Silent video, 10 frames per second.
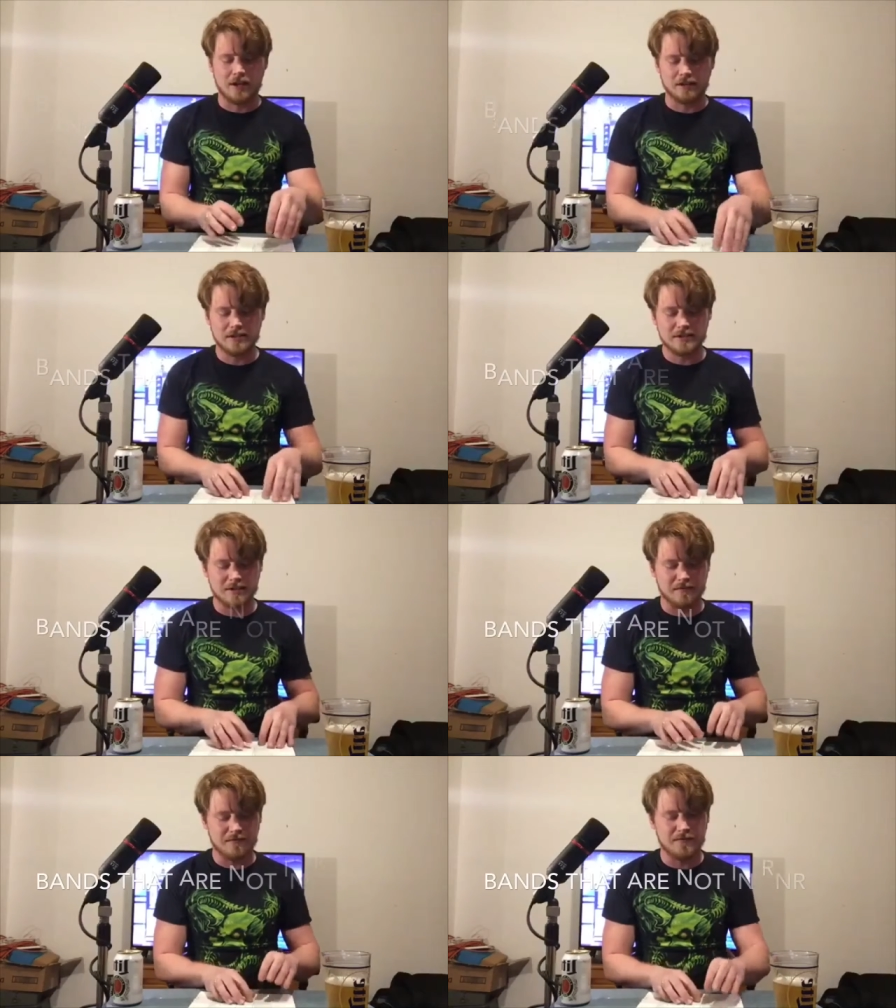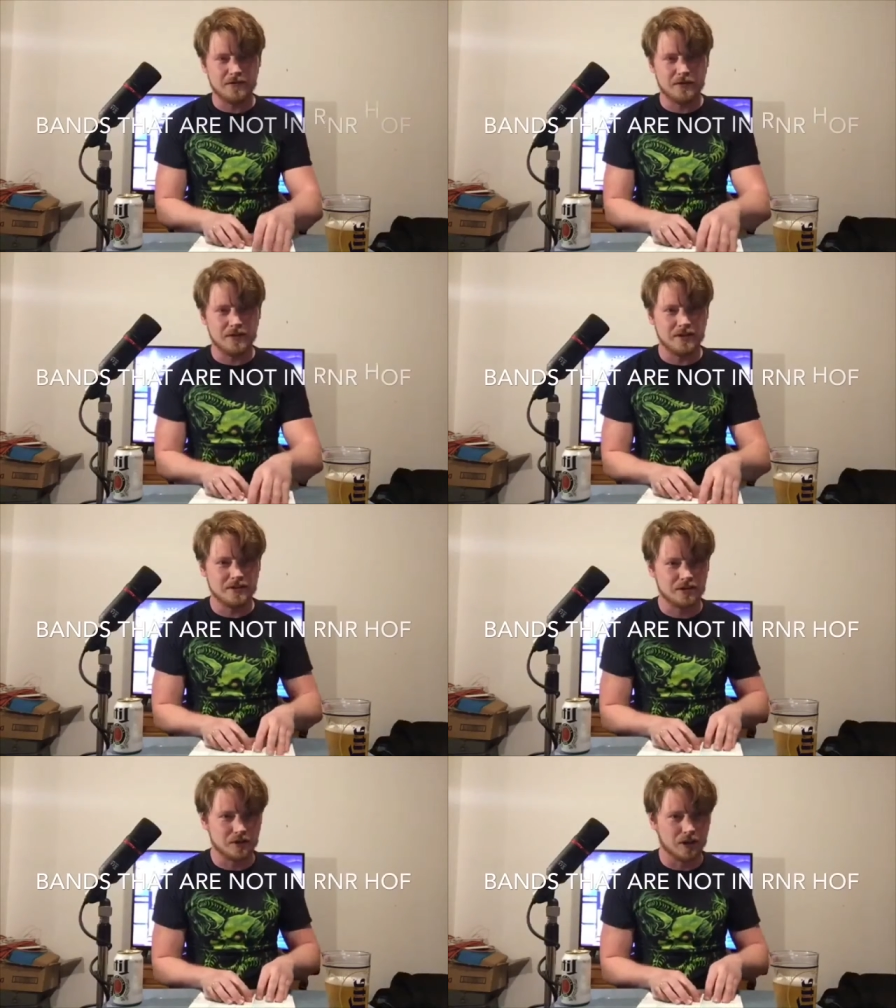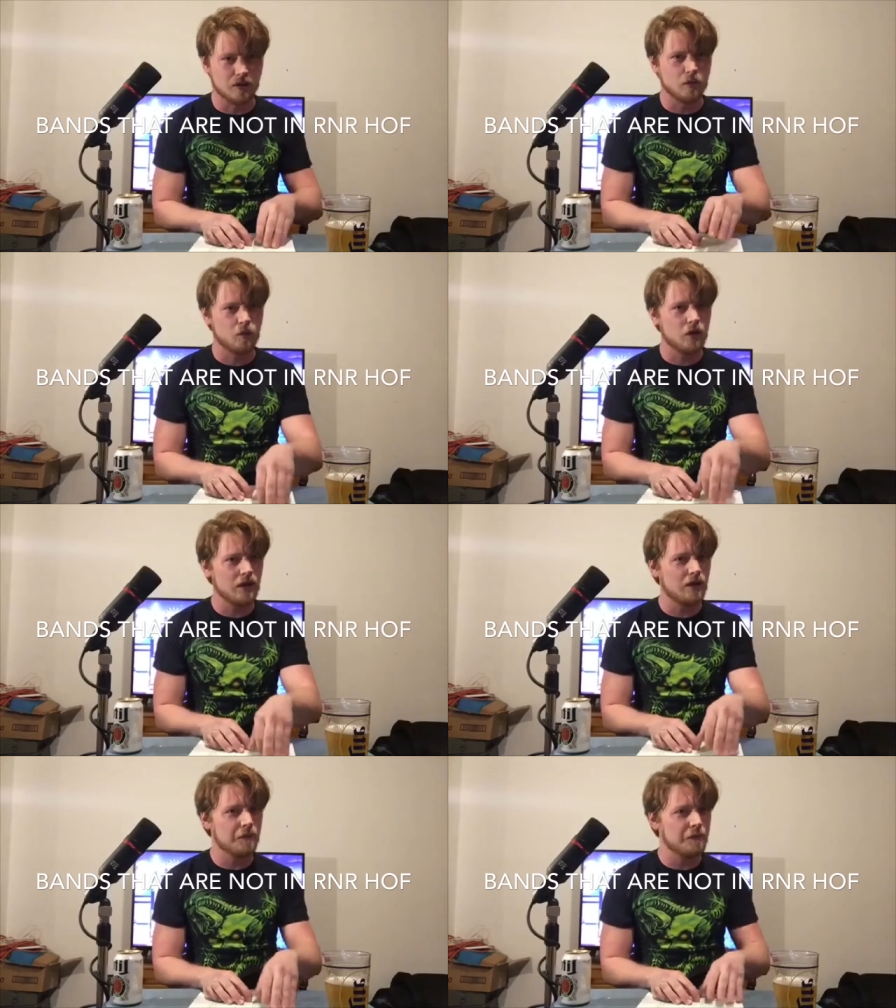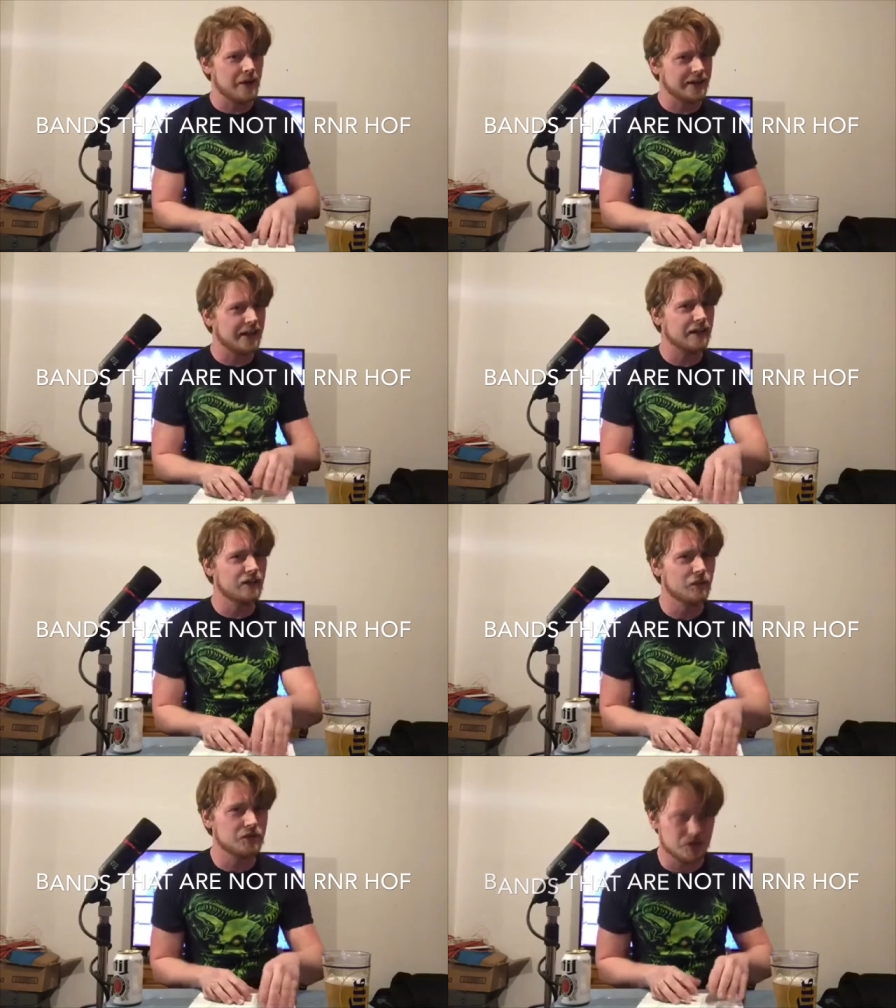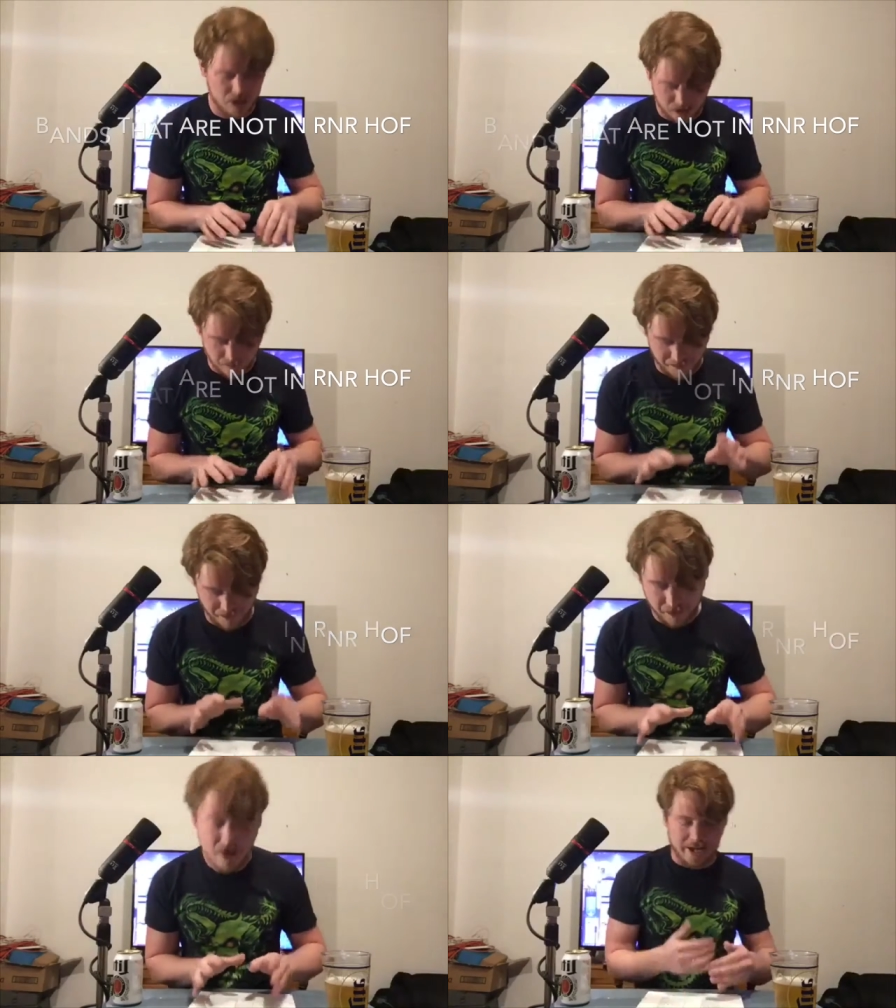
I'll list a few of these and you'll go, well, I kind of know what you're talking about there.